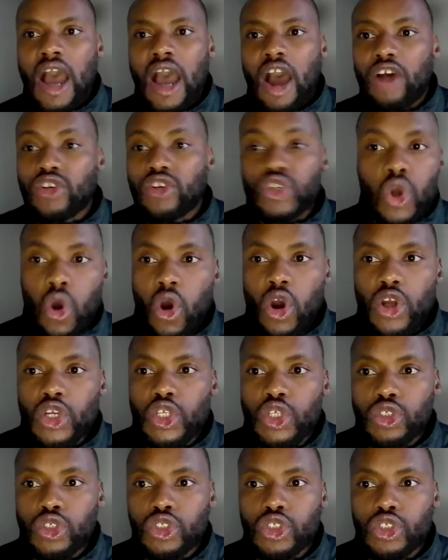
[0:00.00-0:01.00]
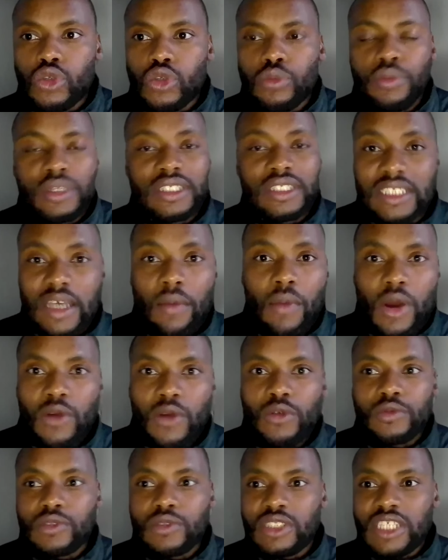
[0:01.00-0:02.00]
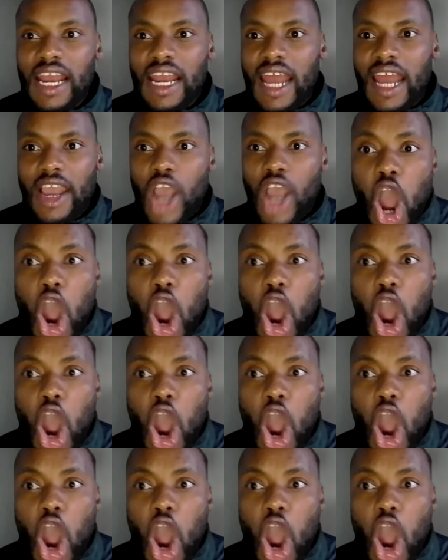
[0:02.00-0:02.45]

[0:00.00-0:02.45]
I'd go on YouTube and someone would say, like,